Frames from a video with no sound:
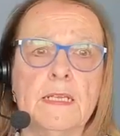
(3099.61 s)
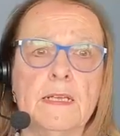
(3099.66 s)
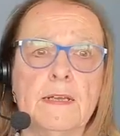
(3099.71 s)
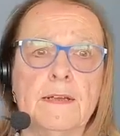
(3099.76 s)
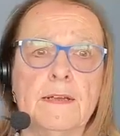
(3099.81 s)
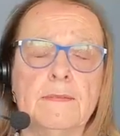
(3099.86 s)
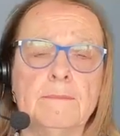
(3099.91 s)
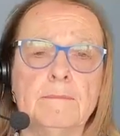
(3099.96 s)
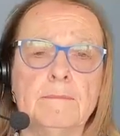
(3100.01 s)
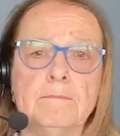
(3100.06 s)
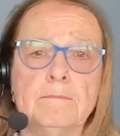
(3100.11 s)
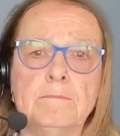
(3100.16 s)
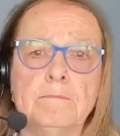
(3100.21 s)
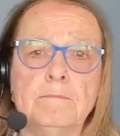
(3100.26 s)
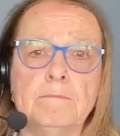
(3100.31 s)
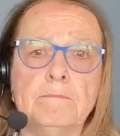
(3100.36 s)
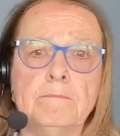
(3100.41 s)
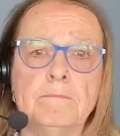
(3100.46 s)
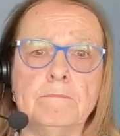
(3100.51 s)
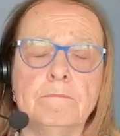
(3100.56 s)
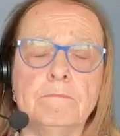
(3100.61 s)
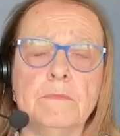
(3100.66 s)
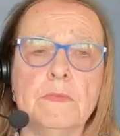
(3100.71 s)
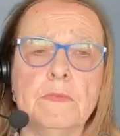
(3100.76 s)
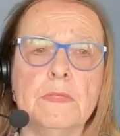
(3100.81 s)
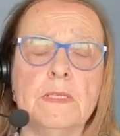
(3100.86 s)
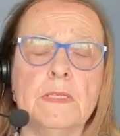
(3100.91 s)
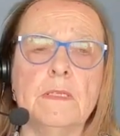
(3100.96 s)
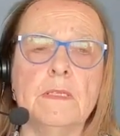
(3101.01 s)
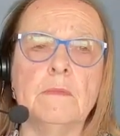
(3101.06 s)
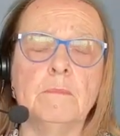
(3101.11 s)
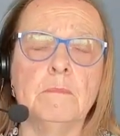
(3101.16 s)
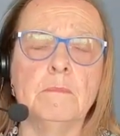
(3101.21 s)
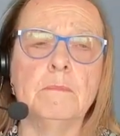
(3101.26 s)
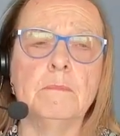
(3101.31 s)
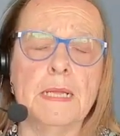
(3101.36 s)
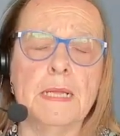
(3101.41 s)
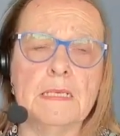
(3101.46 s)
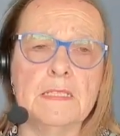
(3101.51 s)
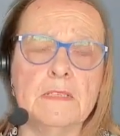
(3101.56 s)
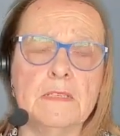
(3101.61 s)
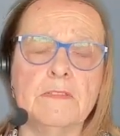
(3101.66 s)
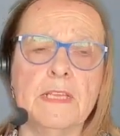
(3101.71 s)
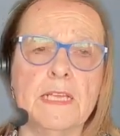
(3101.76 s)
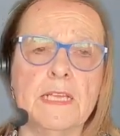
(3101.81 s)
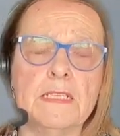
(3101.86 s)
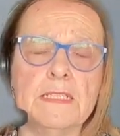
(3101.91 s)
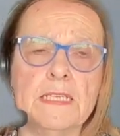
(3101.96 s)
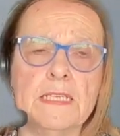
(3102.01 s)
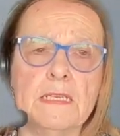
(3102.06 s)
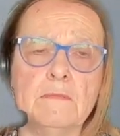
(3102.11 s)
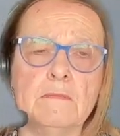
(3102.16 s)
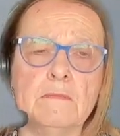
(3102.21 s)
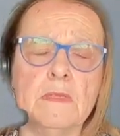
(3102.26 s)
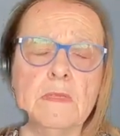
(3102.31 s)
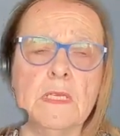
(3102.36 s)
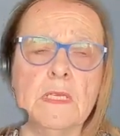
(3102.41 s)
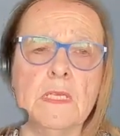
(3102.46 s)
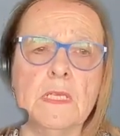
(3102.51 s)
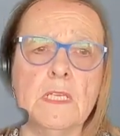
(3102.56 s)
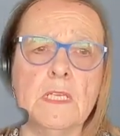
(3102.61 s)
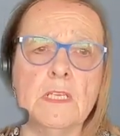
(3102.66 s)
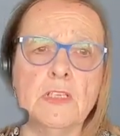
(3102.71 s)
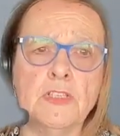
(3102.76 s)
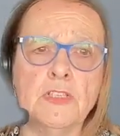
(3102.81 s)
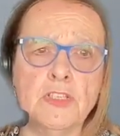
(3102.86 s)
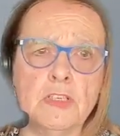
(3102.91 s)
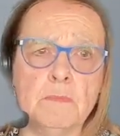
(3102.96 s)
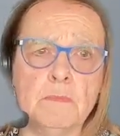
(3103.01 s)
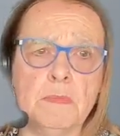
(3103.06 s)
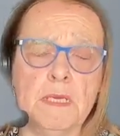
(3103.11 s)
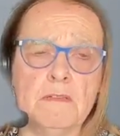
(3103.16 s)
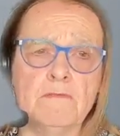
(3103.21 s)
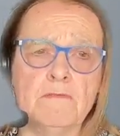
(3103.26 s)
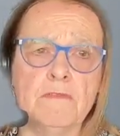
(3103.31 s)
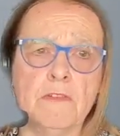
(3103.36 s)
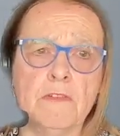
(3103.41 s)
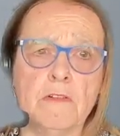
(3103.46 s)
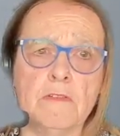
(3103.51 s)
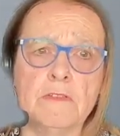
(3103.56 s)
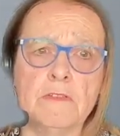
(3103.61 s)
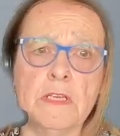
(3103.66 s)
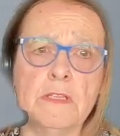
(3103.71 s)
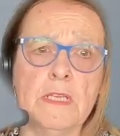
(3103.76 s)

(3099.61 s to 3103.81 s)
um, that the palliative care team should be involved.